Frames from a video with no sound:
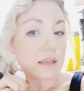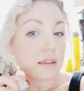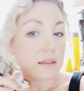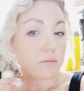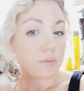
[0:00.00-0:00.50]

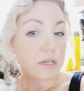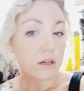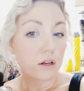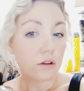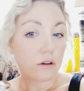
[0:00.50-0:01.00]
And the
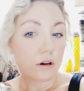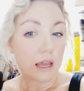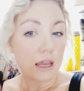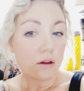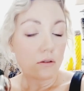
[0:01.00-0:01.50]
particular
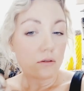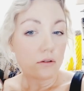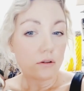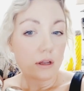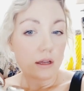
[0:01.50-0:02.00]

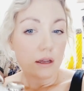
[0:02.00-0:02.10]
angle